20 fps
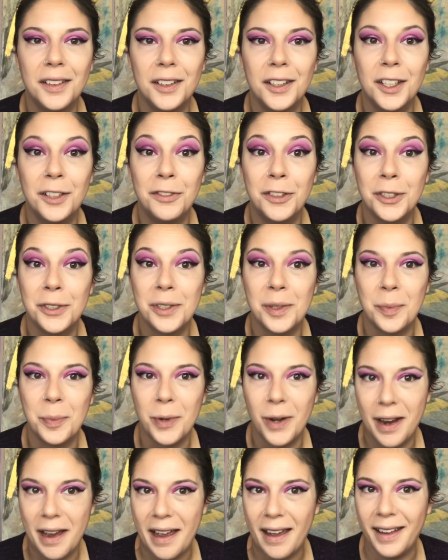If you're
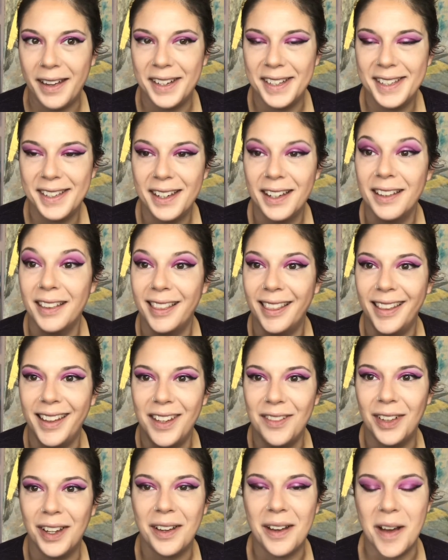surprised,
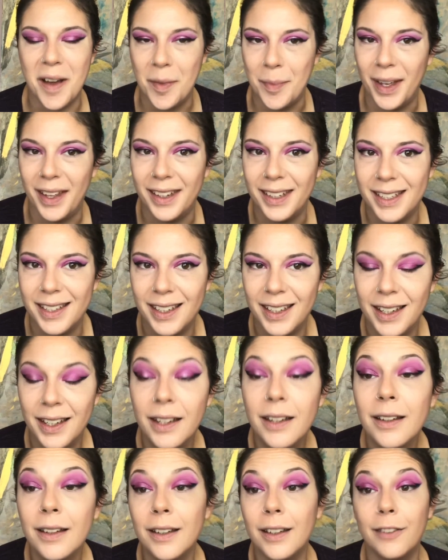leave a comment.
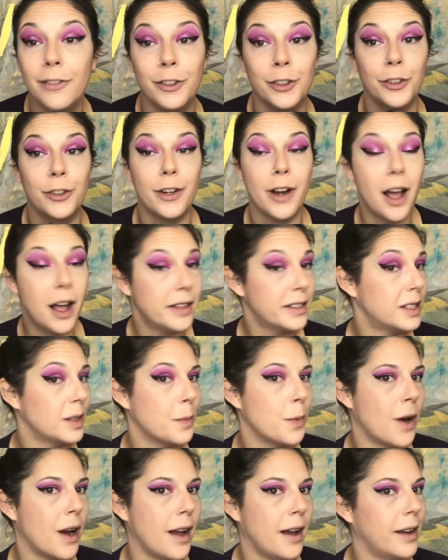If you're not
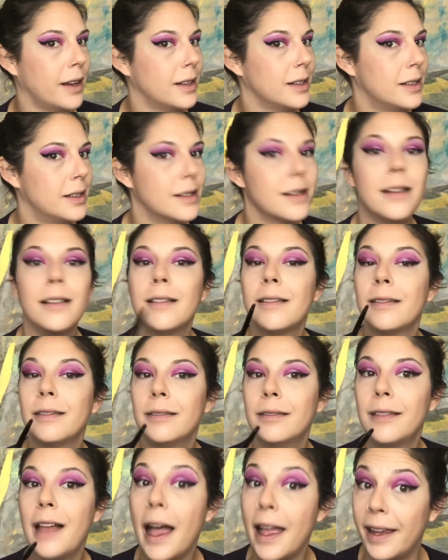surprised,
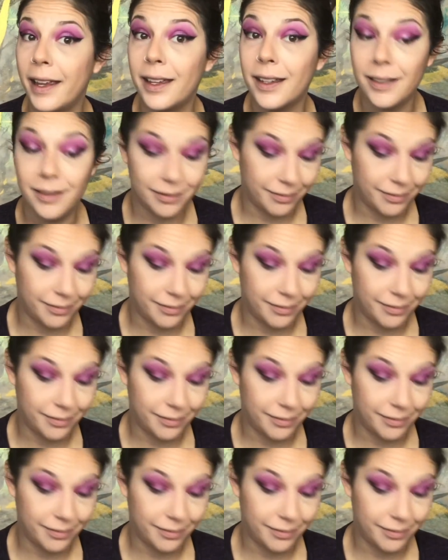like.